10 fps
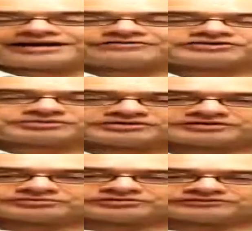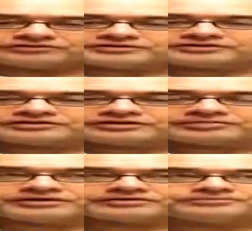average person when they're first learning
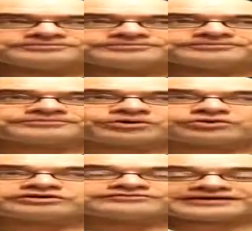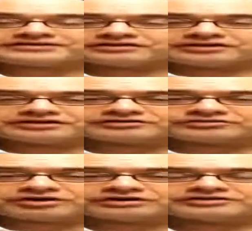about or investigating
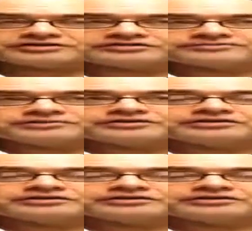astrology